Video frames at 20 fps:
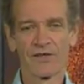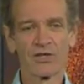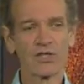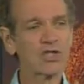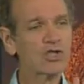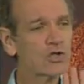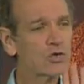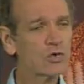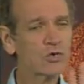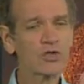
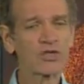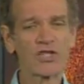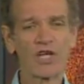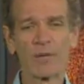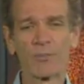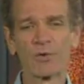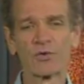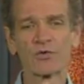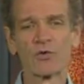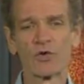Huge
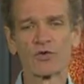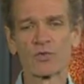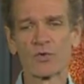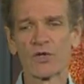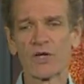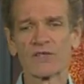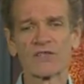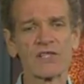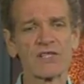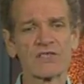temple doors. When you
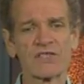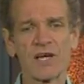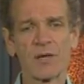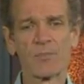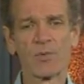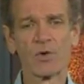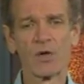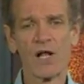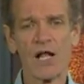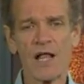entered a
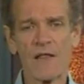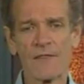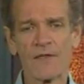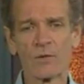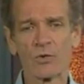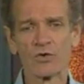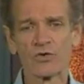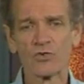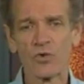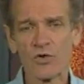temple, there
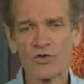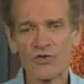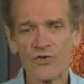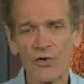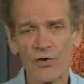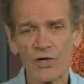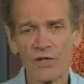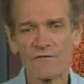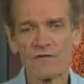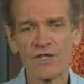were doors
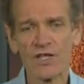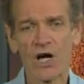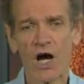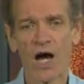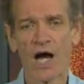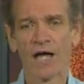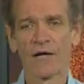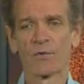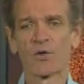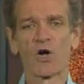30 feet
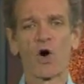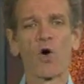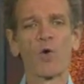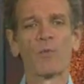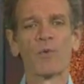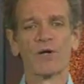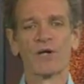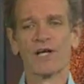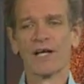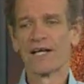high, would
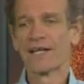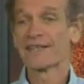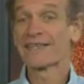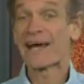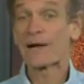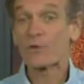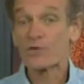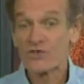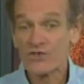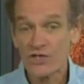open.
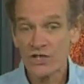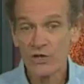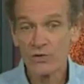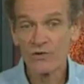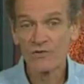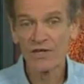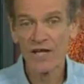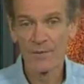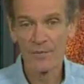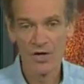That was cedar
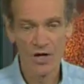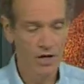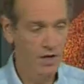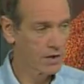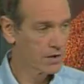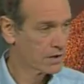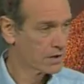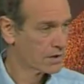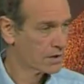of Lebanon.